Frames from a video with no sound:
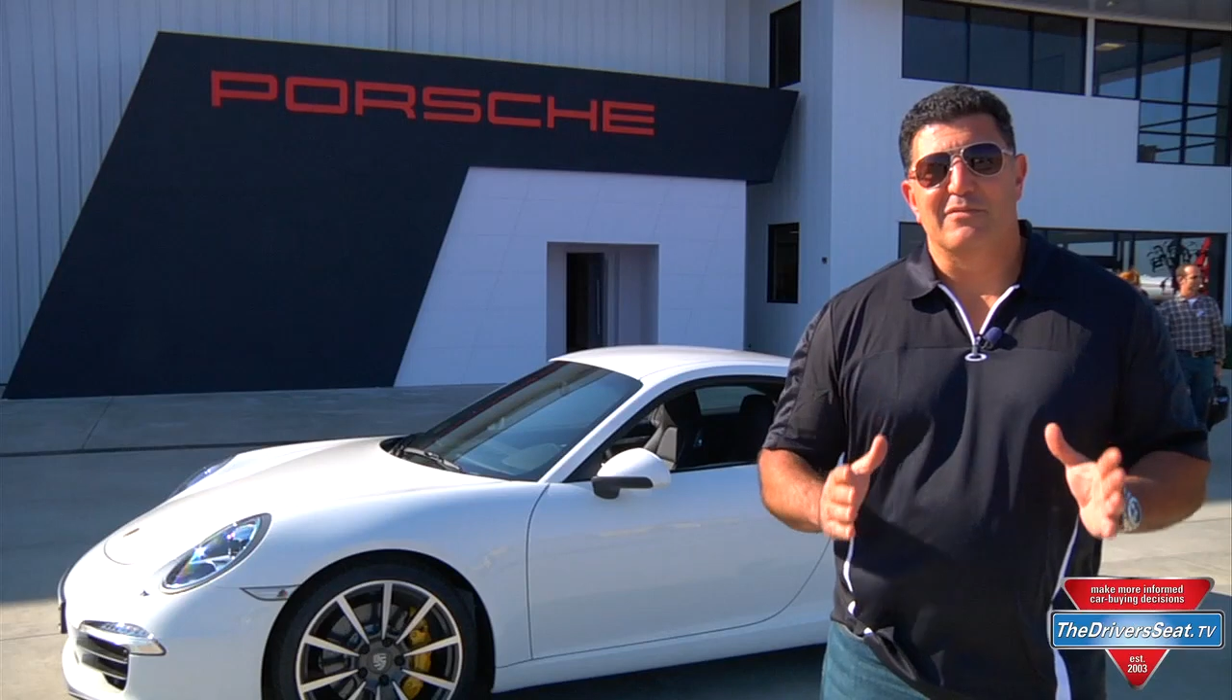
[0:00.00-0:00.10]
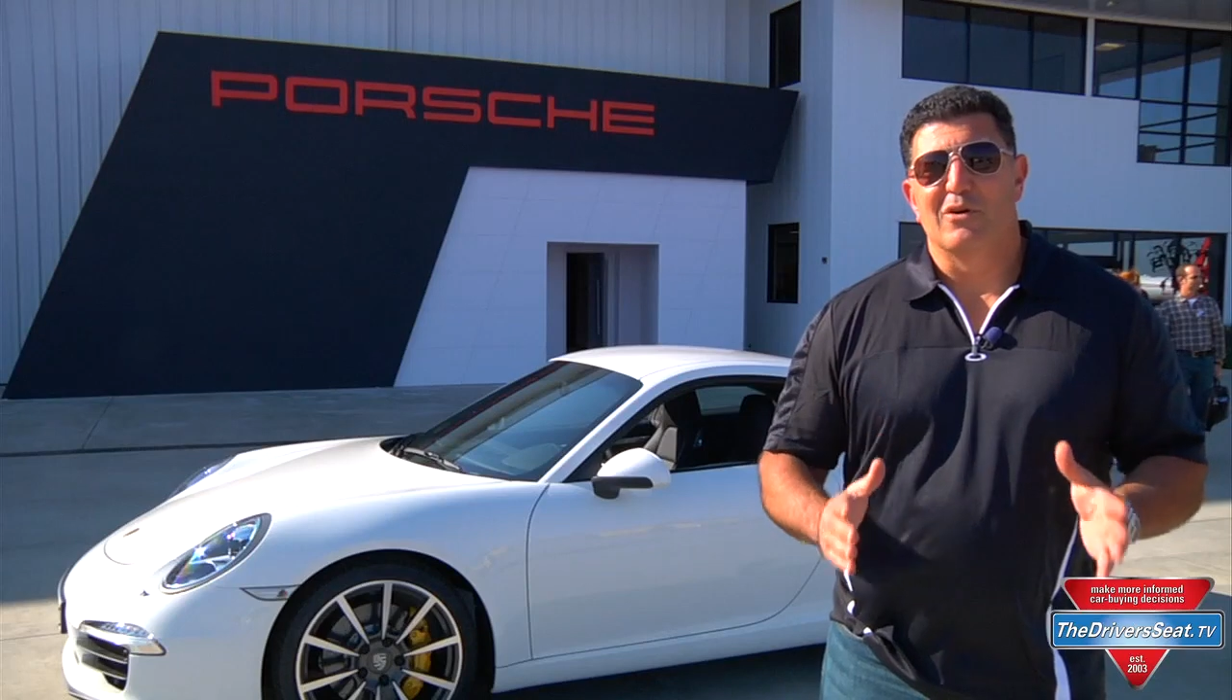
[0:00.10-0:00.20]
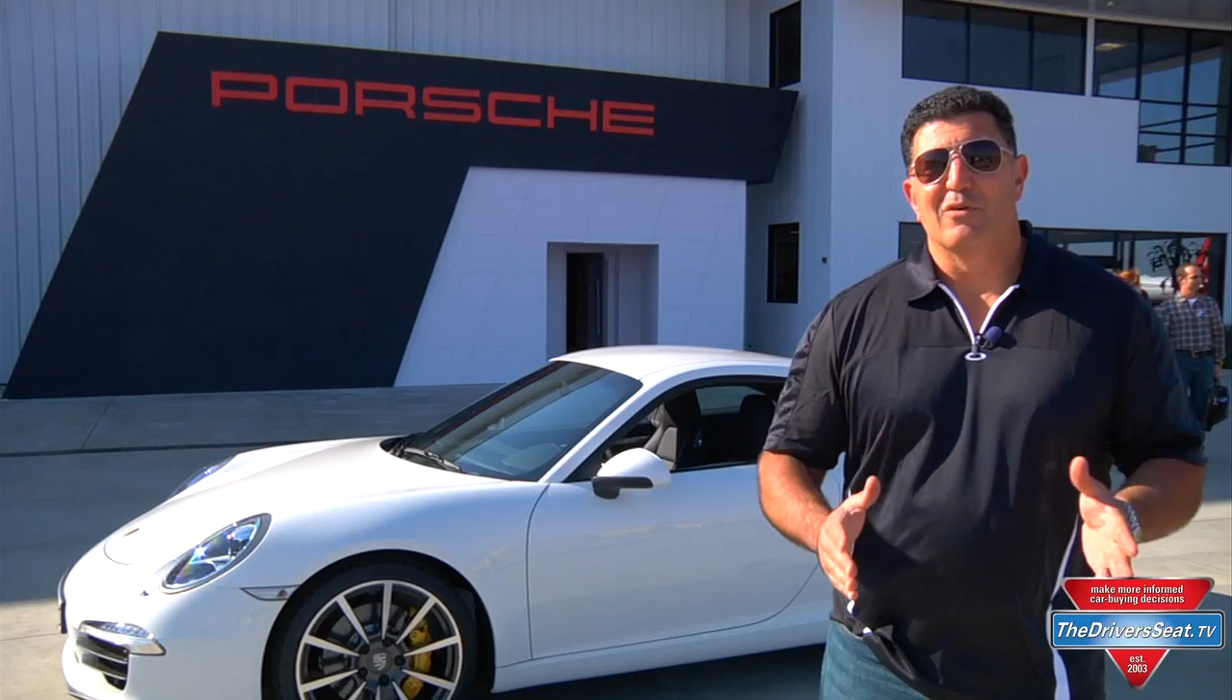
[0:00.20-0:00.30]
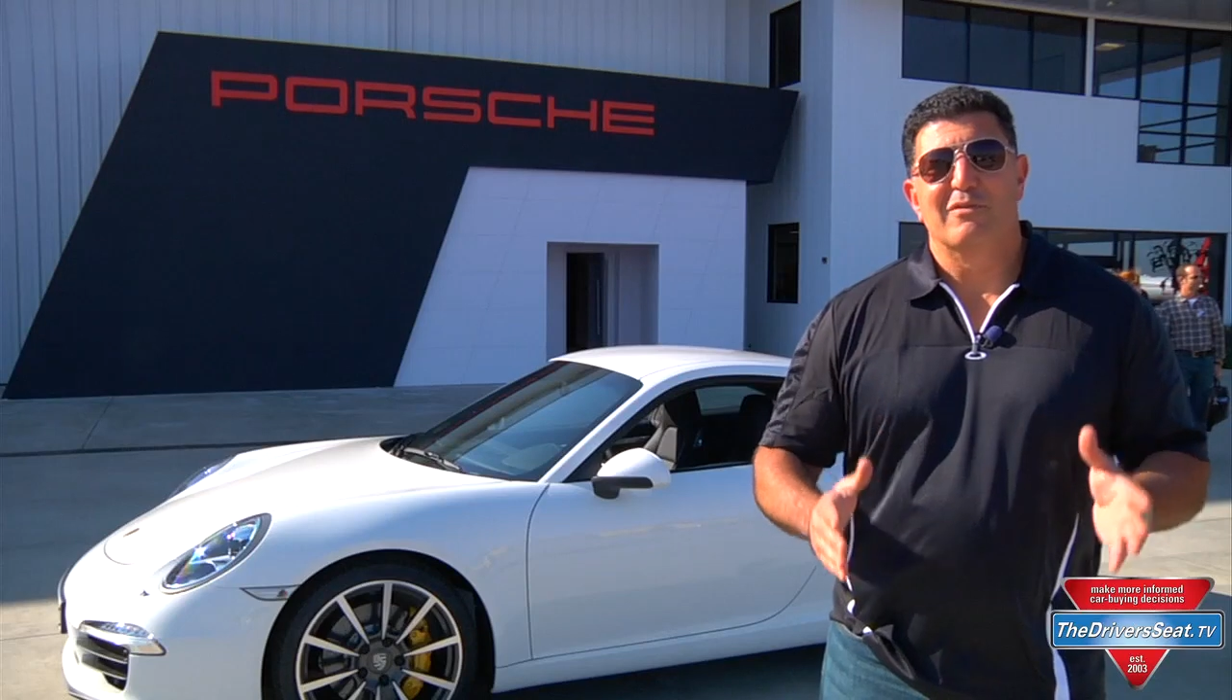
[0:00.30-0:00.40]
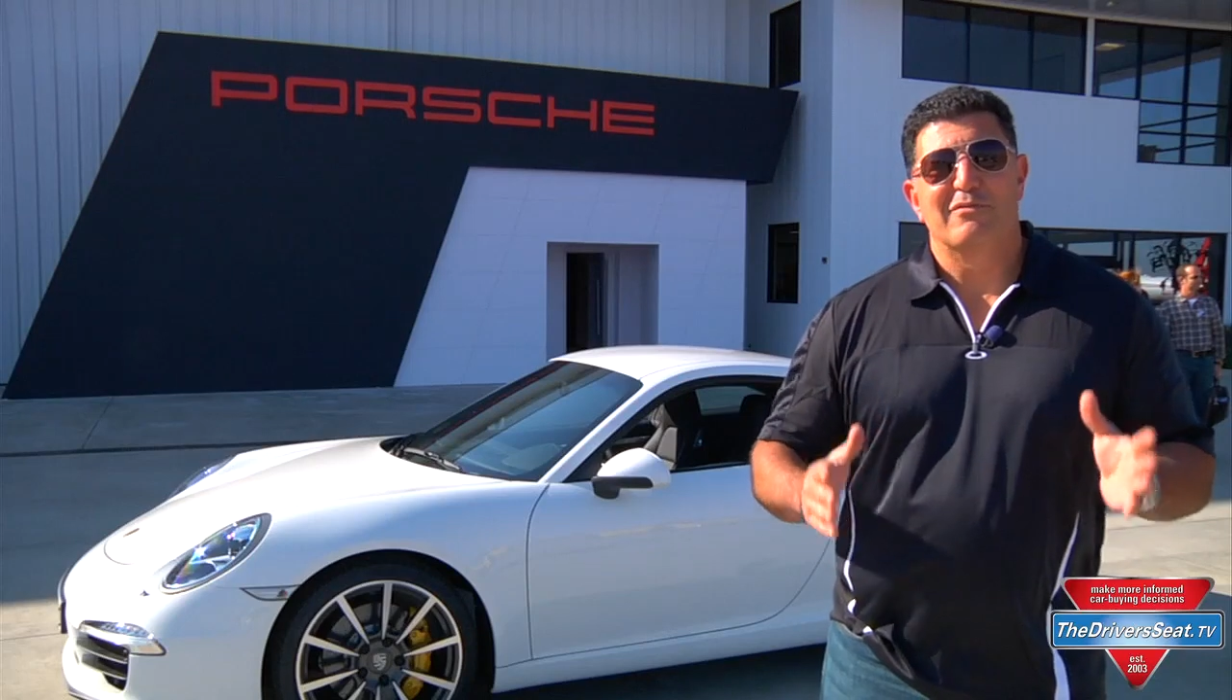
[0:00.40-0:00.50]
For over